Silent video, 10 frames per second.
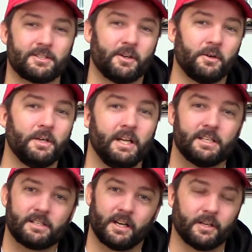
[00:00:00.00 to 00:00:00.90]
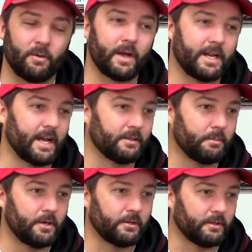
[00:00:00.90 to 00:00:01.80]
so it's not going to weigh down the
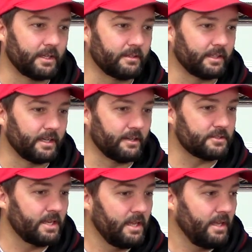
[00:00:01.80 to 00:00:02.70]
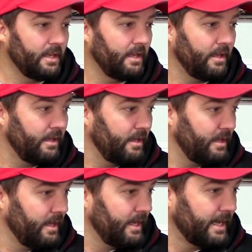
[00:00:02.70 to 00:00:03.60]
boat or anything else.
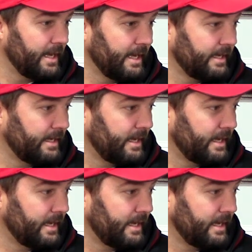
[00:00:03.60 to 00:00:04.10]
And,